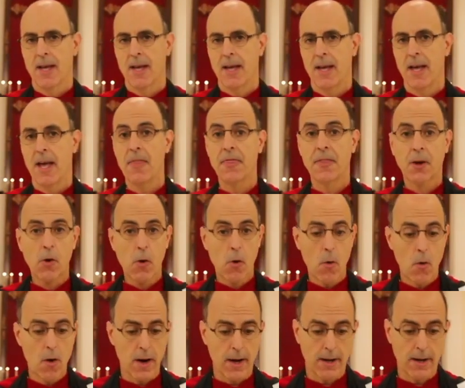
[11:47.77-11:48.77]
And the
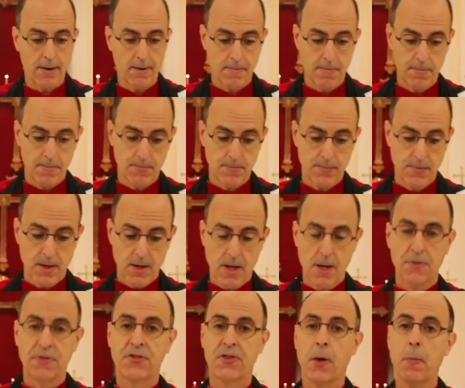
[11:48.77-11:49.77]
coin.
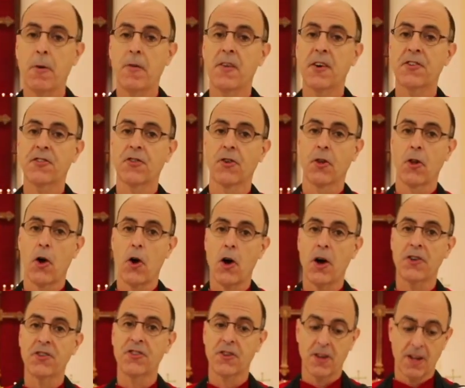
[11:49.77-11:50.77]
Some of us are
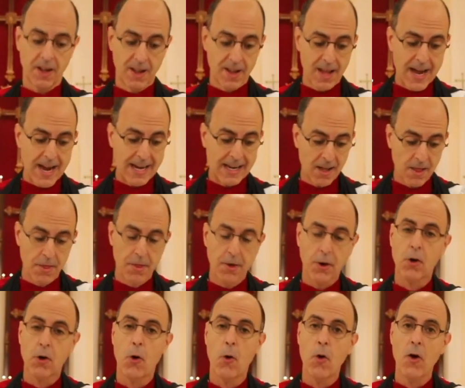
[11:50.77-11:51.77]
lost like the
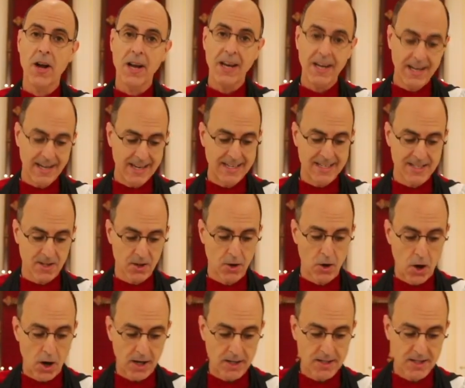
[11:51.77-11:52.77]
coin is
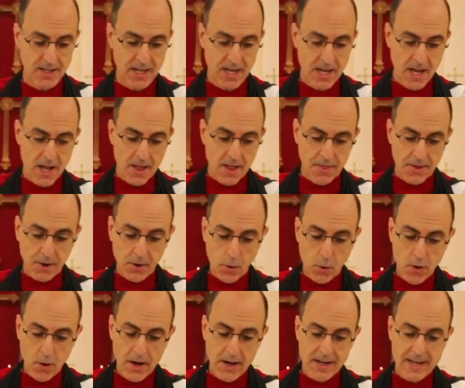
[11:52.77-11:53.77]
lost. The
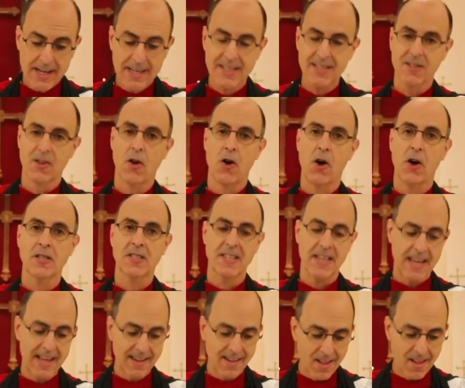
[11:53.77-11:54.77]
coin is lost
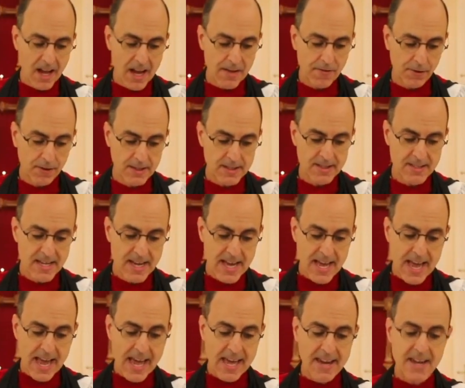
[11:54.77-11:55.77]
and lifeless
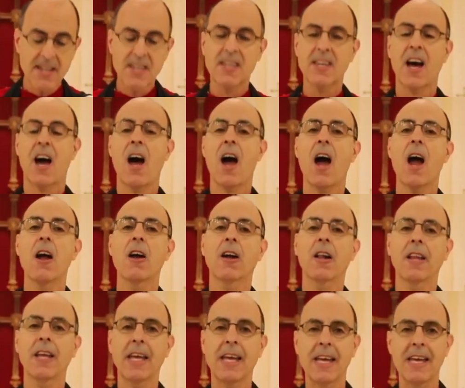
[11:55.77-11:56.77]
and
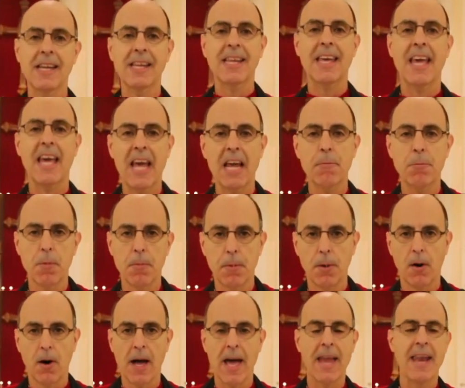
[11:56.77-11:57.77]
entirely
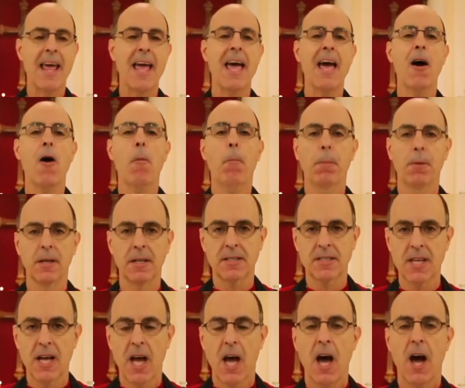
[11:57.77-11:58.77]
incapable and helpless
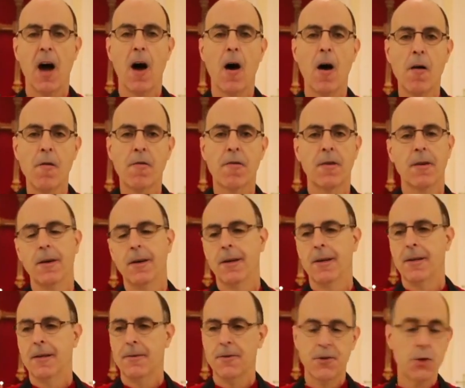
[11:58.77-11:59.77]
of
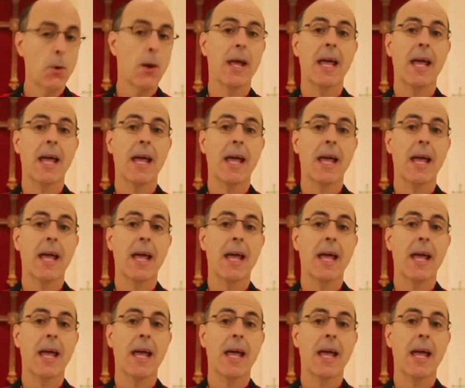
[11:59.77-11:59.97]
doing